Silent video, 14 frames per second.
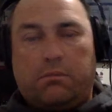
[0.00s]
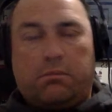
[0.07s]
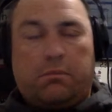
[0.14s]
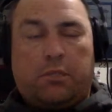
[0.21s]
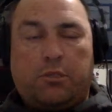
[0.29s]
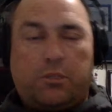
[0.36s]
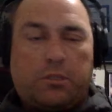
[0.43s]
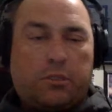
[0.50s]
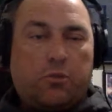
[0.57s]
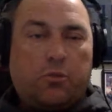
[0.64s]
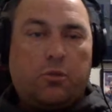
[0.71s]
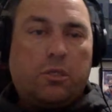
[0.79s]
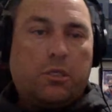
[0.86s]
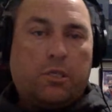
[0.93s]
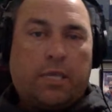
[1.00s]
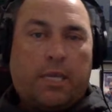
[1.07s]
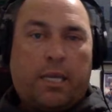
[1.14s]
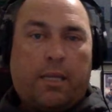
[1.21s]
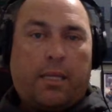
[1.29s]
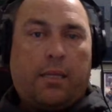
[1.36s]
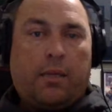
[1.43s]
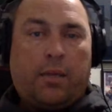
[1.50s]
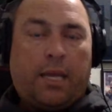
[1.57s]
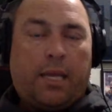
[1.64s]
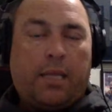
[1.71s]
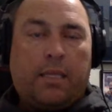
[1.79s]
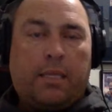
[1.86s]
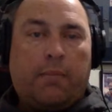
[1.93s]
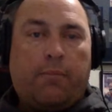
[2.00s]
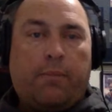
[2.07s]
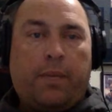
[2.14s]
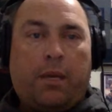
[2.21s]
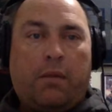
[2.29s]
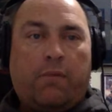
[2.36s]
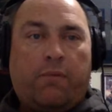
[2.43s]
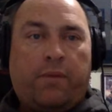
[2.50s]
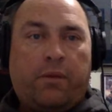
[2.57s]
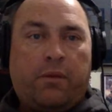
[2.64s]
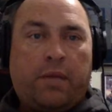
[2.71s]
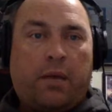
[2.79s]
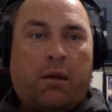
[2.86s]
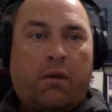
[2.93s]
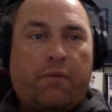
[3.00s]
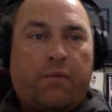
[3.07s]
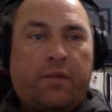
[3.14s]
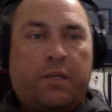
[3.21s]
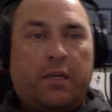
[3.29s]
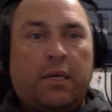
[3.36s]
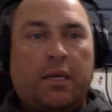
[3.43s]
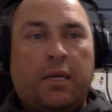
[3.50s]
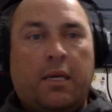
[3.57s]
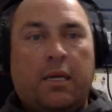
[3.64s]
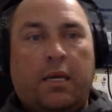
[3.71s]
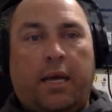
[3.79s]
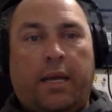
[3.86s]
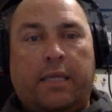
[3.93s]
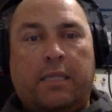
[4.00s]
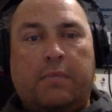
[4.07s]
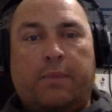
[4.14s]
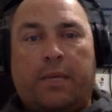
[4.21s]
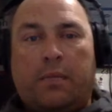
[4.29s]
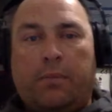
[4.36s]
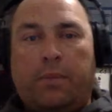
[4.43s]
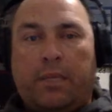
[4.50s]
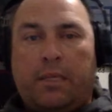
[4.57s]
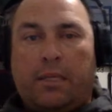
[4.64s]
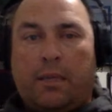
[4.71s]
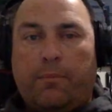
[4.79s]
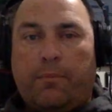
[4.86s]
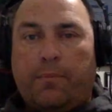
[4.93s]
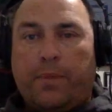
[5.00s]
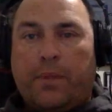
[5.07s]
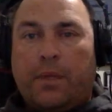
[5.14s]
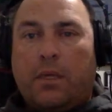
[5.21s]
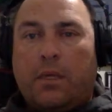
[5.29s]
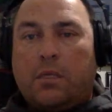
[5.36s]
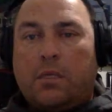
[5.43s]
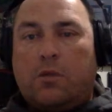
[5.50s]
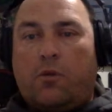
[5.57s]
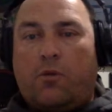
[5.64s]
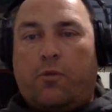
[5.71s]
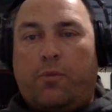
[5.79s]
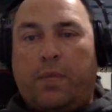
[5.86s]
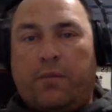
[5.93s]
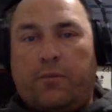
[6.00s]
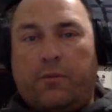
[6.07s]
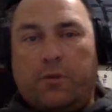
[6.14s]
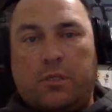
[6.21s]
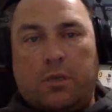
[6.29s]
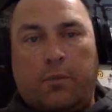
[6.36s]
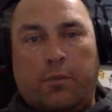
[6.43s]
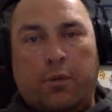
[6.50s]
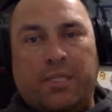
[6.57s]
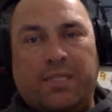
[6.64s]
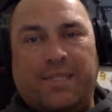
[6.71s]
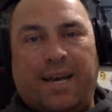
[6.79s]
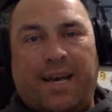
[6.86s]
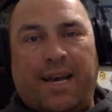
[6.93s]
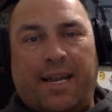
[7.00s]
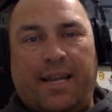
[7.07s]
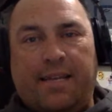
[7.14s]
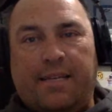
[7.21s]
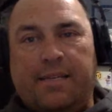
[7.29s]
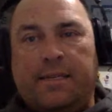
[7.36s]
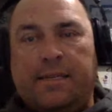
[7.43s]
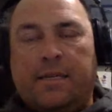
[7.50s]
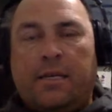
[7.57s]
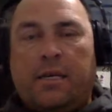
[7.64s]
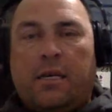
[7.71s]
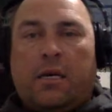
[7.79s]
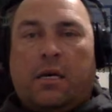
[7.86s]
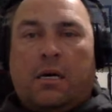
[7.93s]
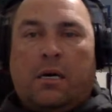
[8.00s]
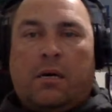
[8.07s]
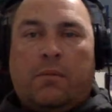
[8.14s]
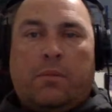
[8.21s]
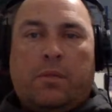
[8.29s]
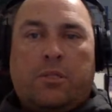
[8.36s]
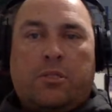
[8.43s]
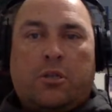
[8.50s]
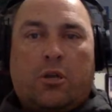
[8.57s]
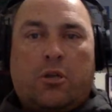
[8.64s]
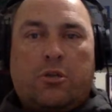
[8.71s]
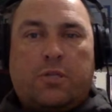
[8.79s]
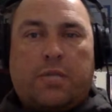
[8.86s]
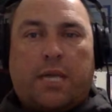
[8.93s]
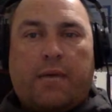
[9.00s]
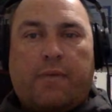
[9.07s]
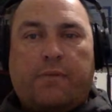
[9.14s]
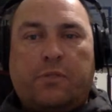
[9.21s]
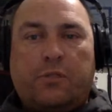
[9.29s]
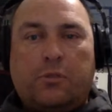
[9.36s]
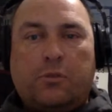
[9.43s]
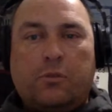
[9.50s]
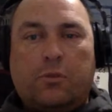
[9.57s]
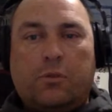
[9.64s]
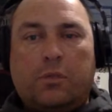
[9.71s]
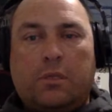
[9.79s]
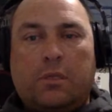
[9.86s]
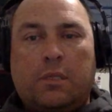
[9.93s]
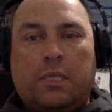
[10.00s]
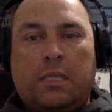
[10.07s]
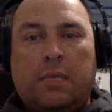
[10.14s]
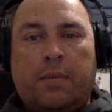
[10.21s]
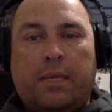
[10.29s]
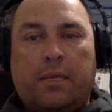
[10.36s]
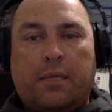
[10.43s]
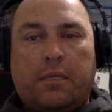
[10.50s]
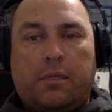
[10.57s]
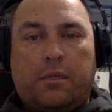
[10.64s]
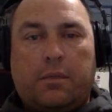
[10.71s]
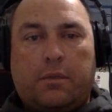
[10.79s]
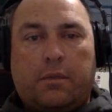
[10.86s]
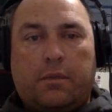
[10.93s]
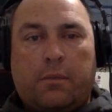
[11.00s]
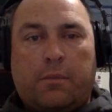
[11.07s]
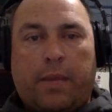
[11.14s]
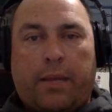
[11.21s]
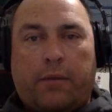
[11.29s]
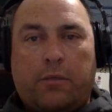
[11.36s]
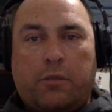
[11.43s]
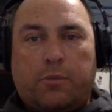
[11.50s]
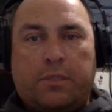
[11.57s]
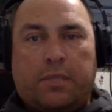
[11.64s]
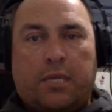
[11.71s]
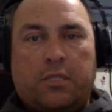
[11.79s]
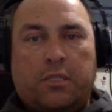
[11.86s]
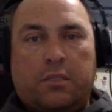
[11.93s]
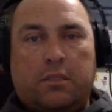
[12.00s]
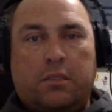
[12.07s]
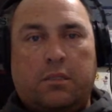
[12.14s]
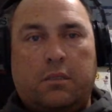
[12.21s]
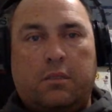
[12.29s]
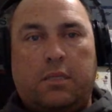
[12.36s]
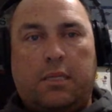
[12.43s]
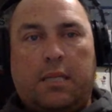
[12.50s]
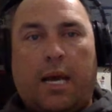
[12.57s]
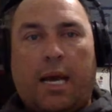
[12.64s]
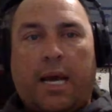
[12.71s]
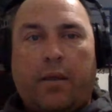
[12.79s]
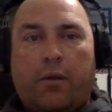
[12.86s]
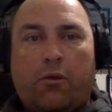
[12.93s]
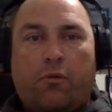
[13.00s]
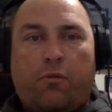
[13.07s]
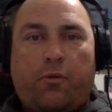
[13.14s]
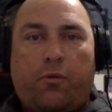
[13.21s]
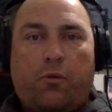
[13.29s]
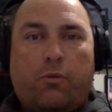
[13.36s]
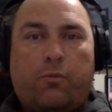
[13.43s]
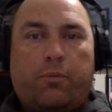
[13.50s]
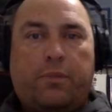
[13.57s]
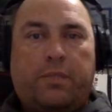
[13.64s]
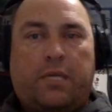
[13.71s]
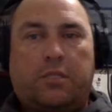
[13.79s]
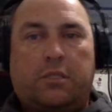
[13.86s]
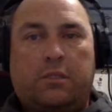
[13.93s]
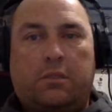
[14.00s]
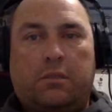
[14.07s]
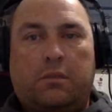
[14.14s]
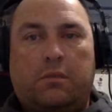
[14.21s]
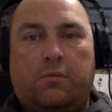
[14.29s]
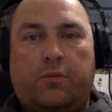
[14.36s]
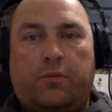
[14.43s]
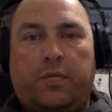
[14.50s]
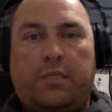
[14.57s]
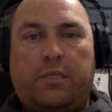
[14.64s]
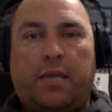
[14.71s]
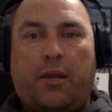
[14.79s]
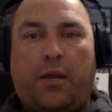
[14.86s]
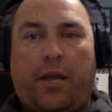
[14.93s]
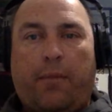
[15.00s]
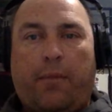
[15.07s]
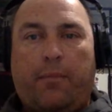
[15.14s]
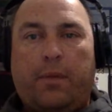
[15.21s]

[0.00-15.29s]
They're just too good. You can't let them be on the field that often and expect to beat them. So for me, the first number is 9. The Chargers have to limit the Bengals' possessions to 9 or fewer possessions for the entire game.